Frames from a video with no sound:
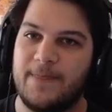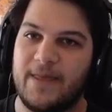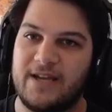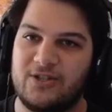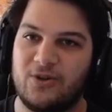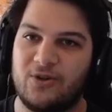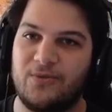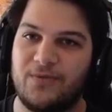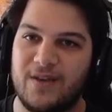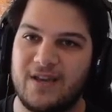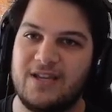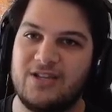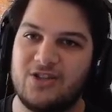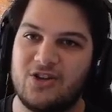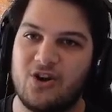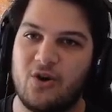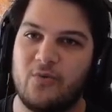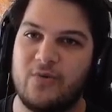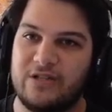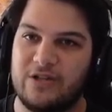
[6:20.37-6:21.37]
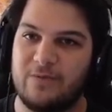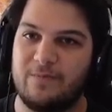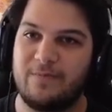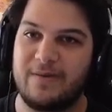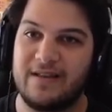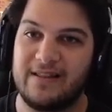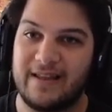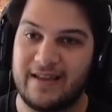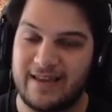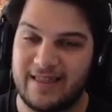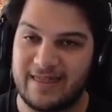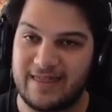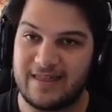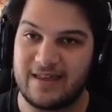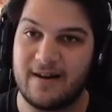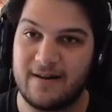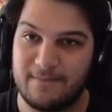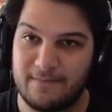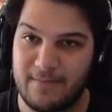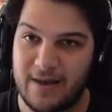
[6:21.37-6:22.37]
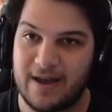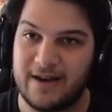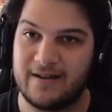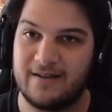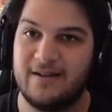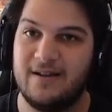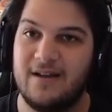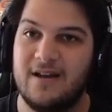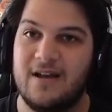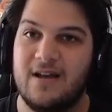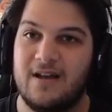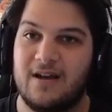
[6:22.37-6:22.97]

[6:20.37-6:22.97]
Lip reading: I don't think he's going to be like the meta.